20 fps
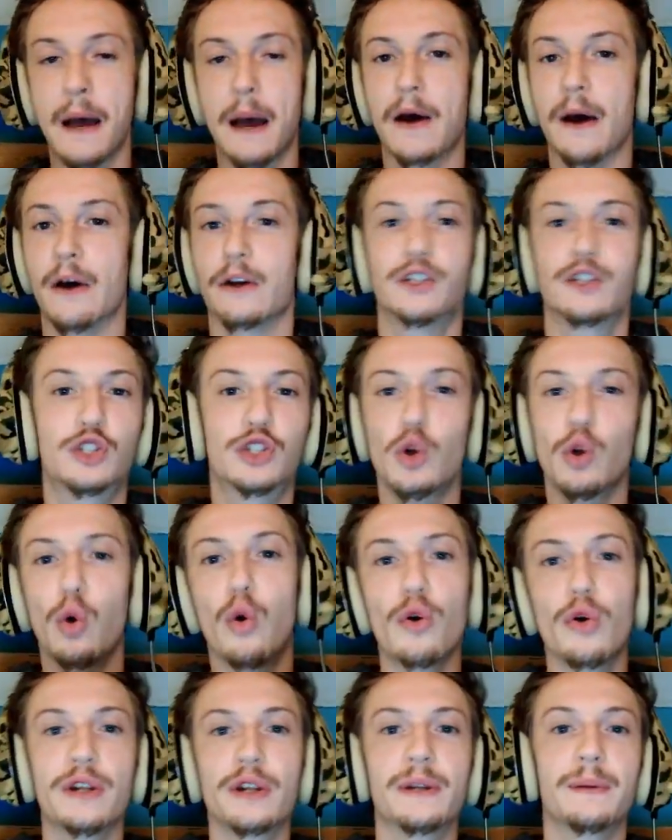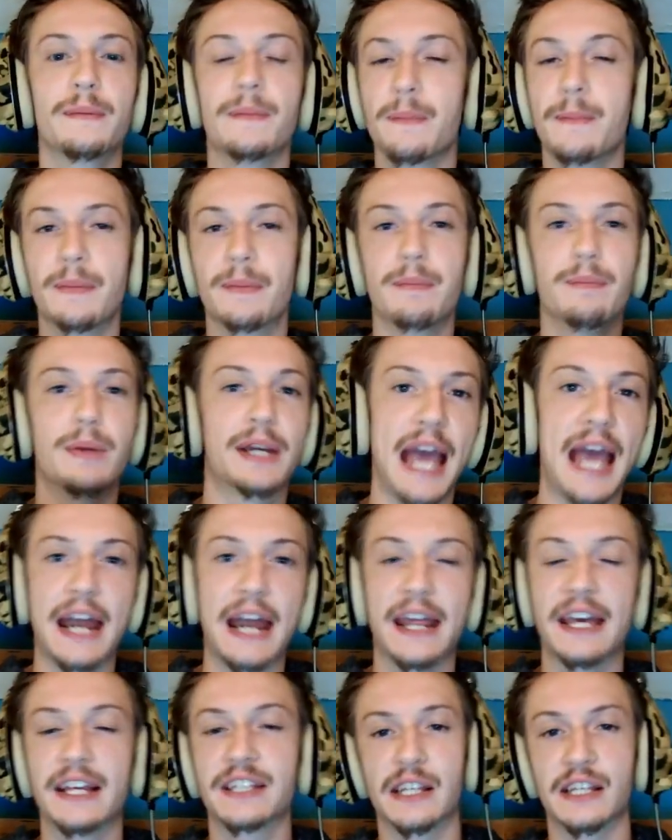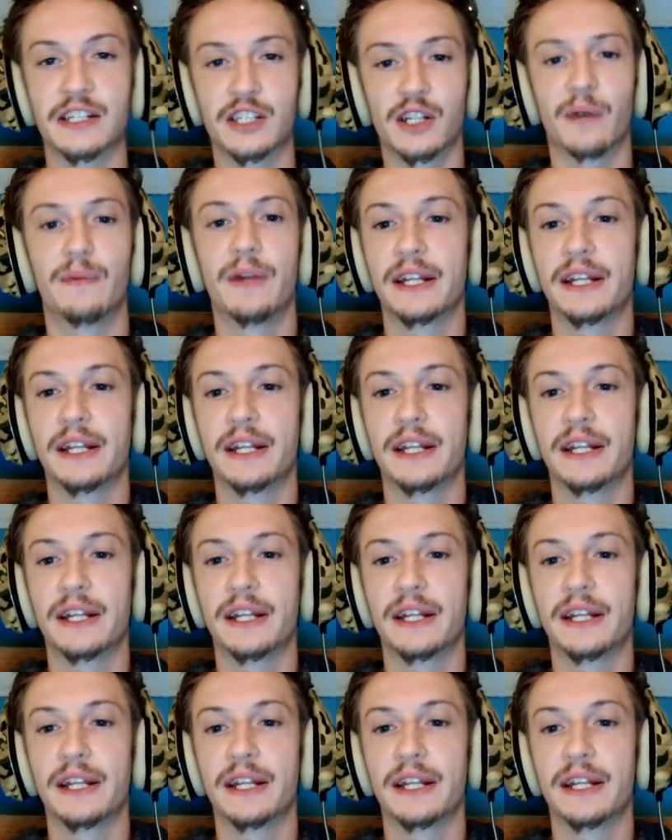sword mechanics and stuff like